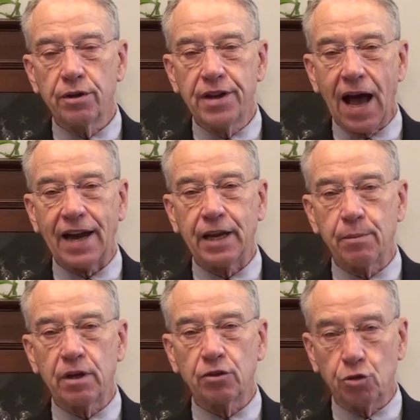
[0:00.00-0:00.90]

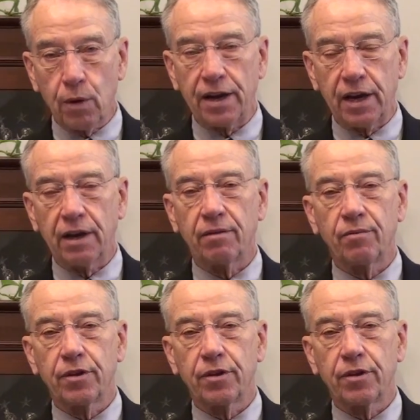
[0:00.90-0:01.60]
document shredding.